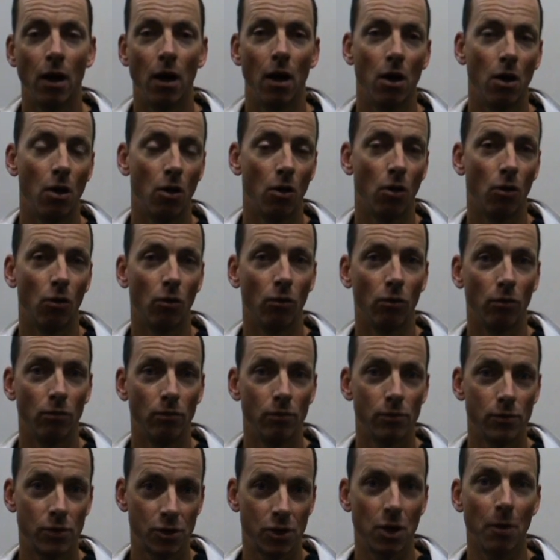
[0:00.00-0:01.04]
I'll
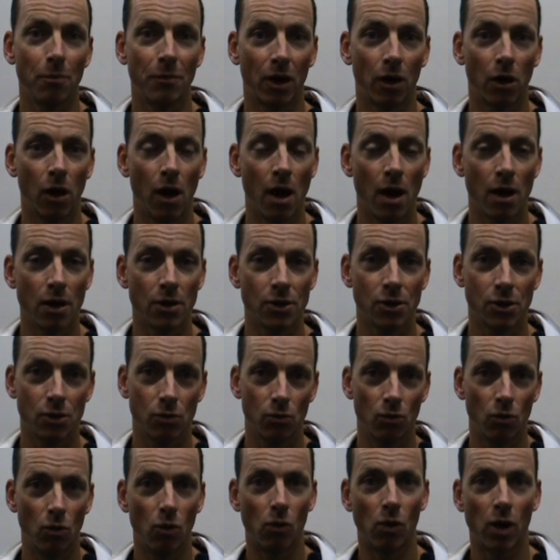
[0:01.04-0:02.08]
stop the
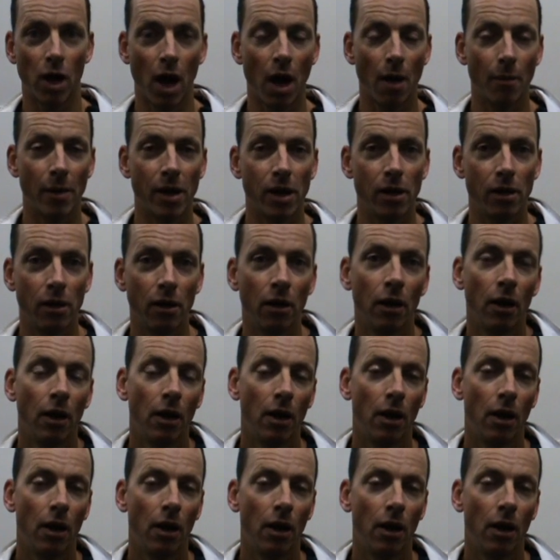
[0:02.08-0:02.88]
class, we'll come in,